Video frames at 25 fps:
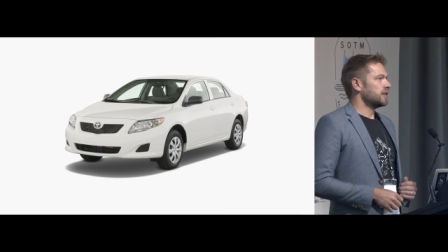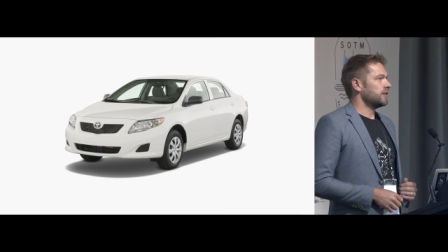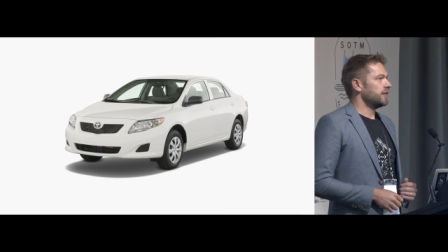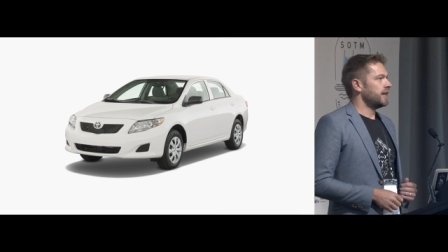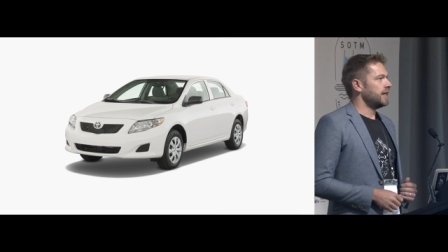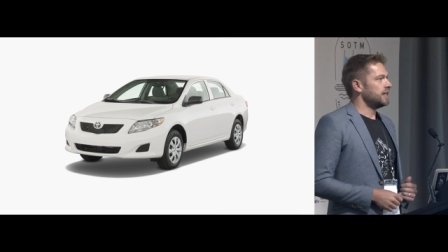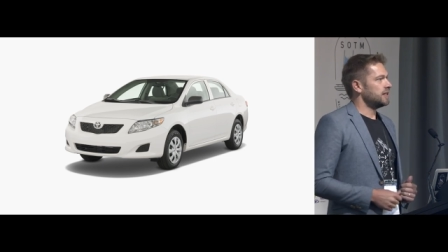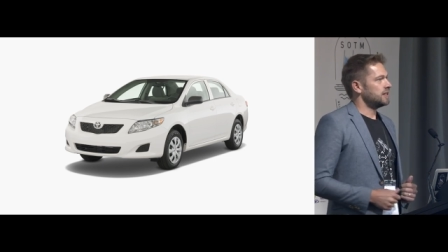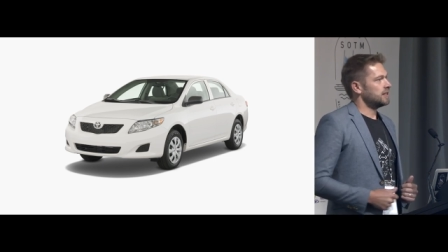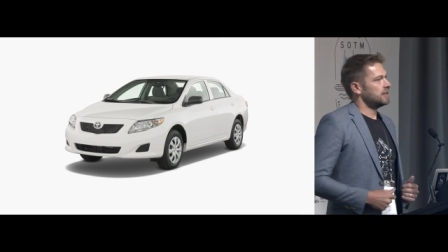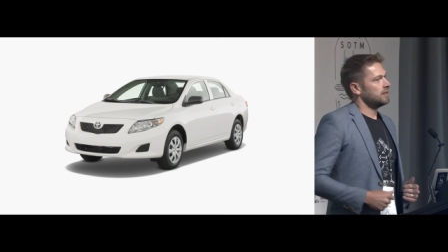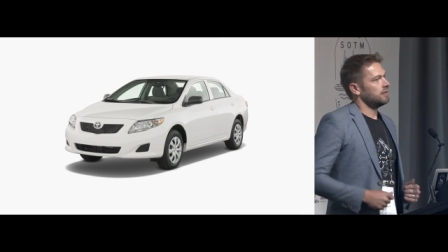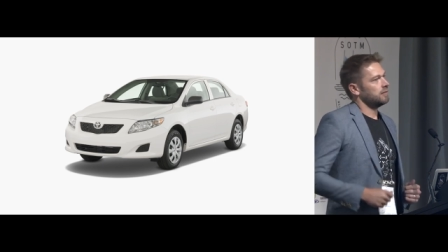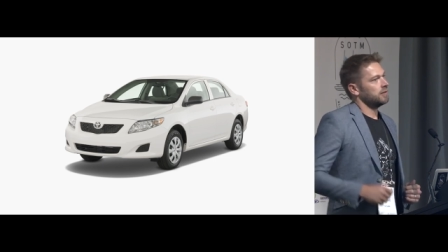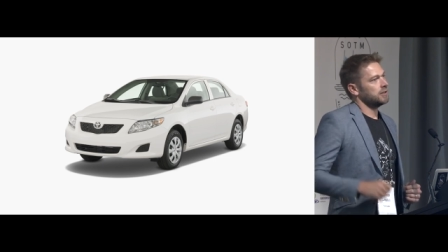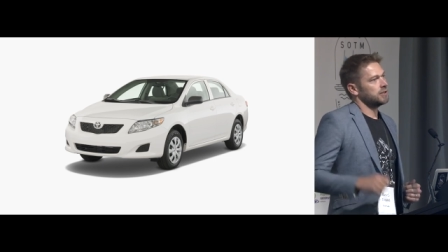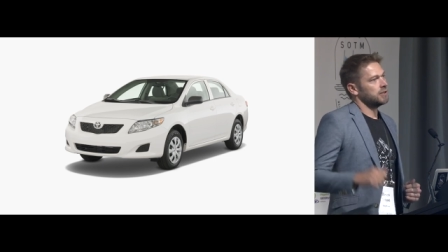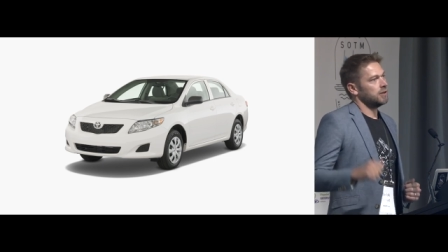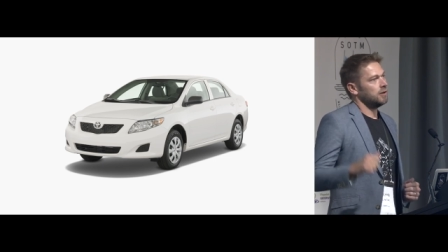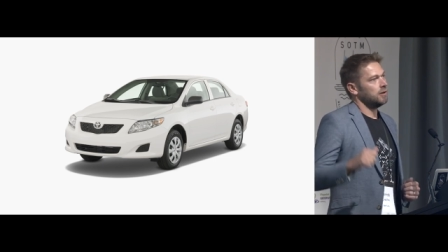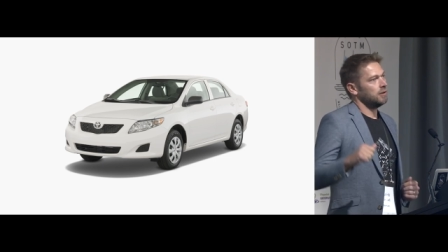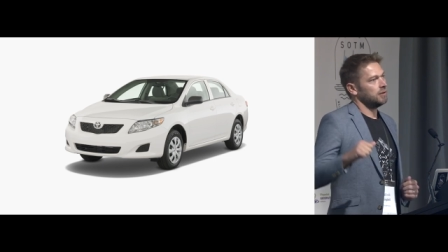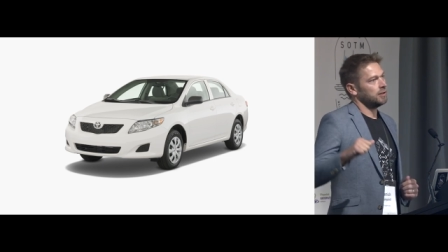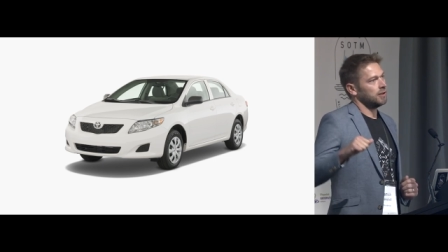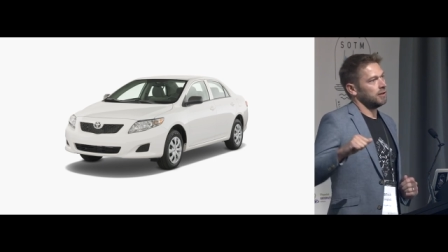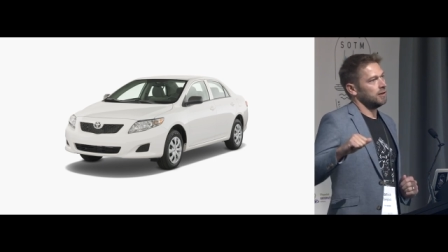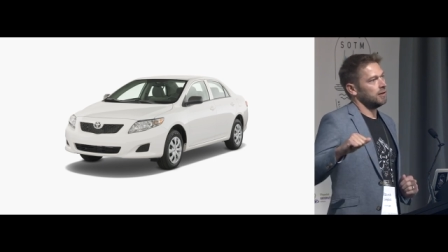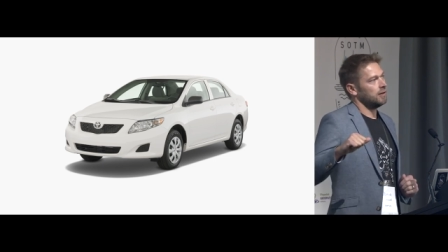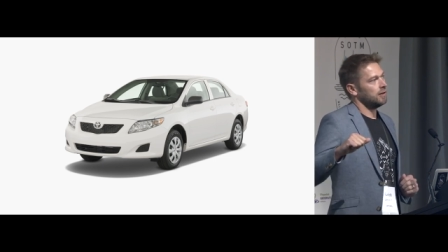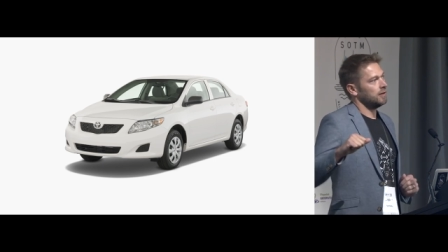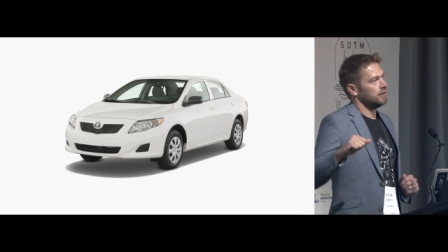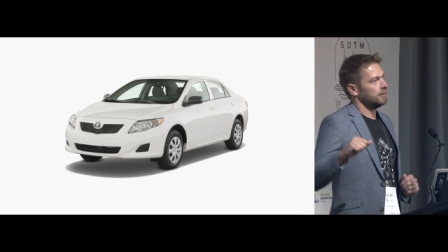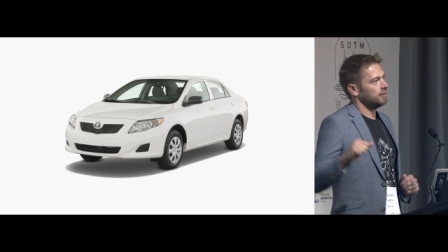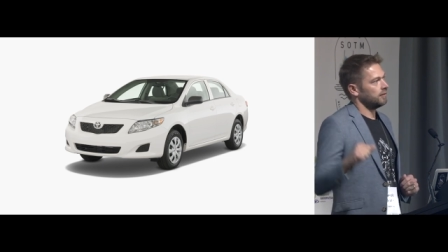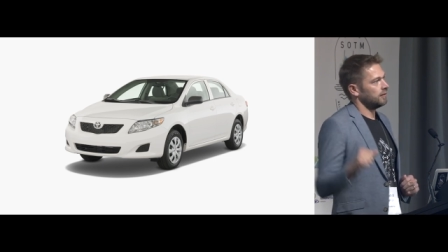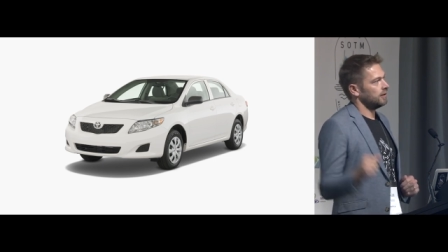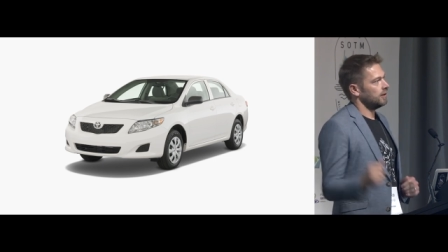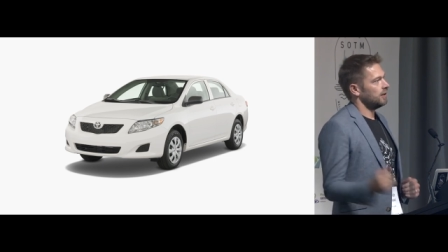So that's the result
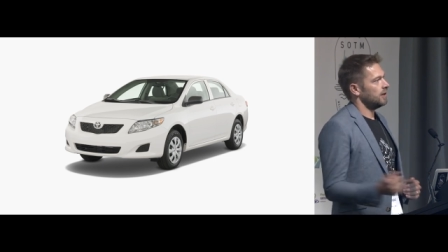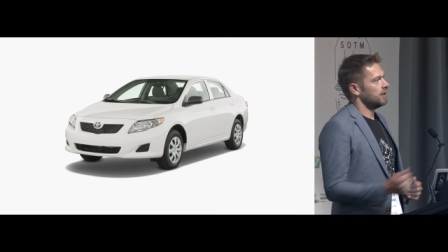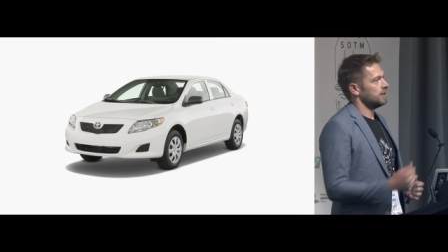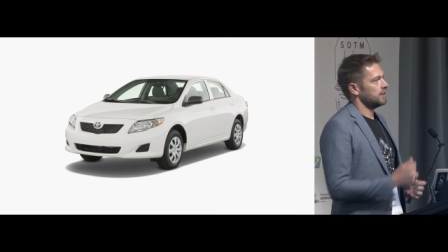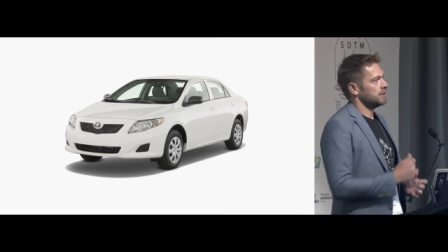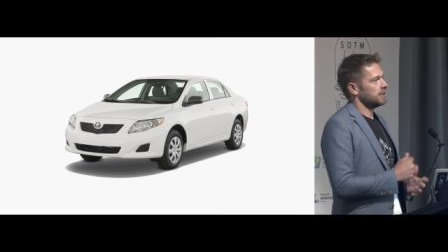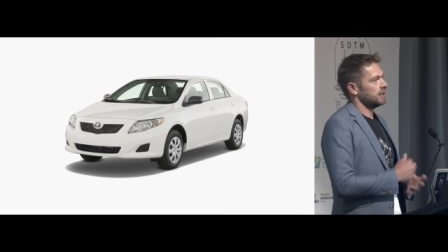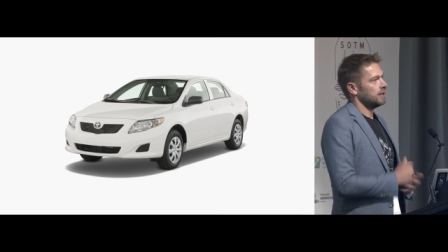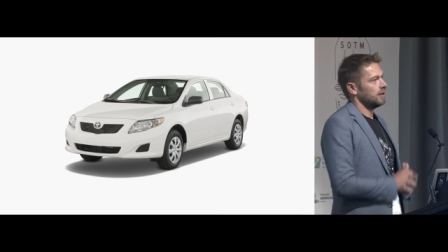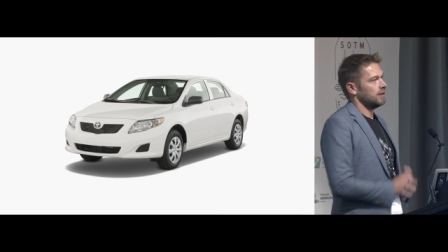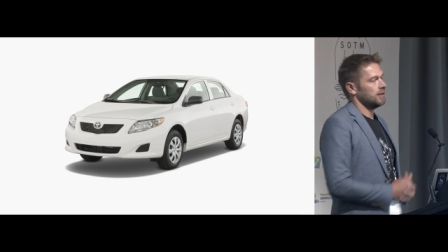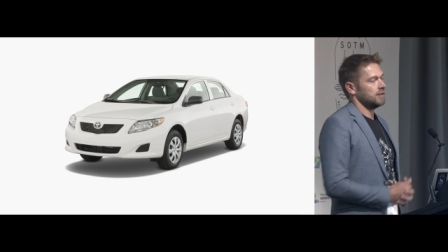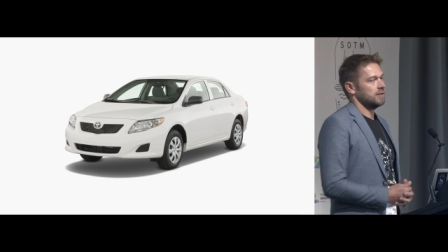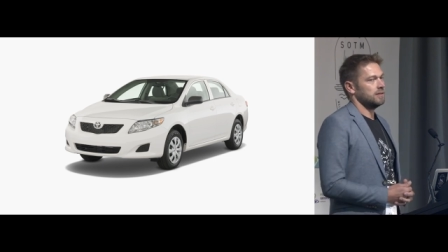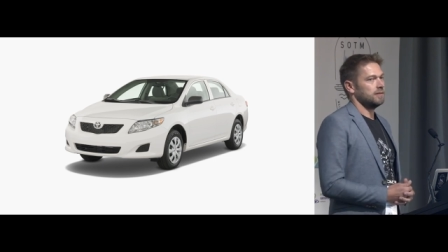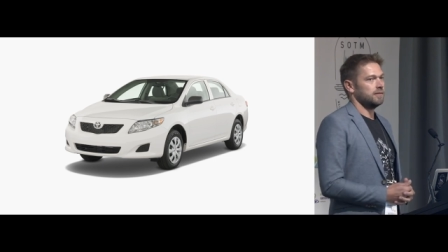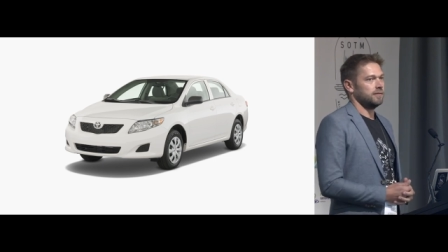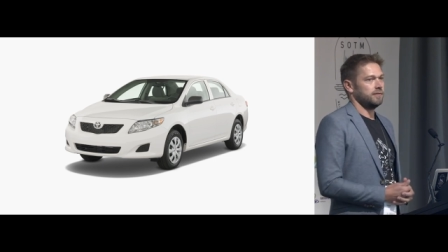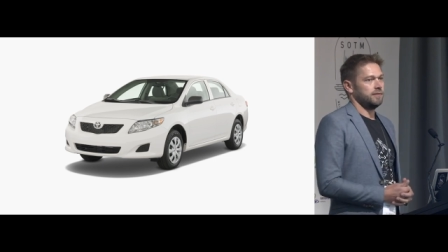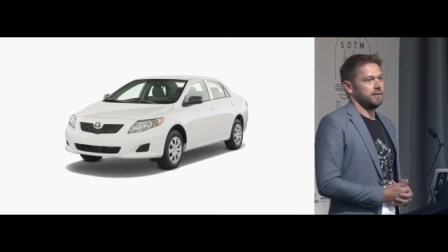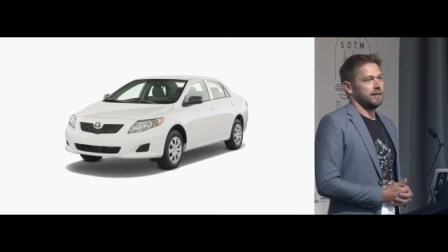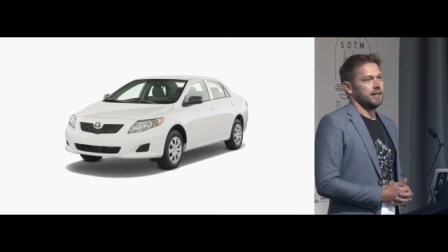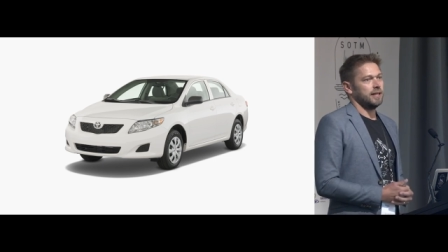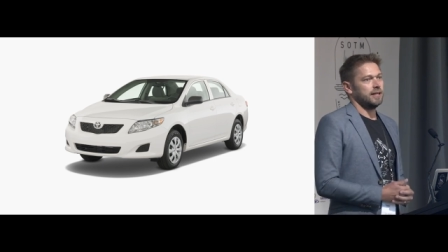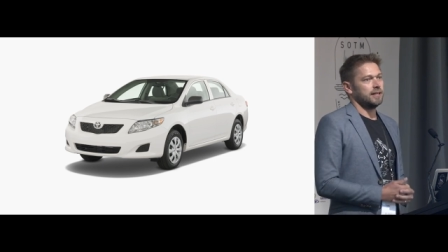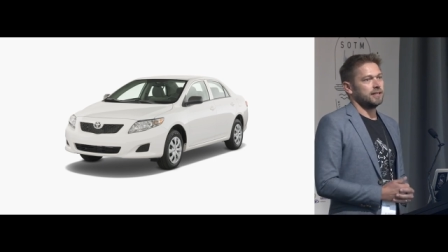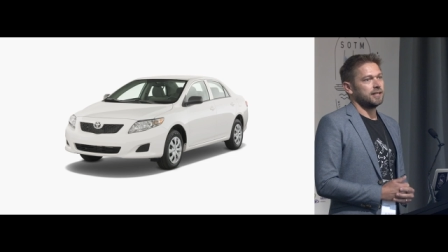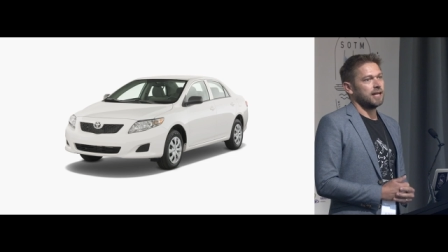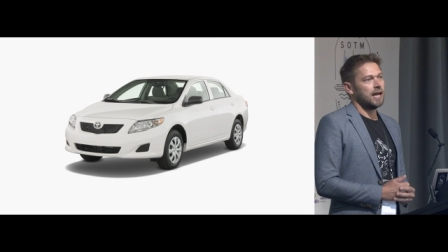of lots and lots of uh,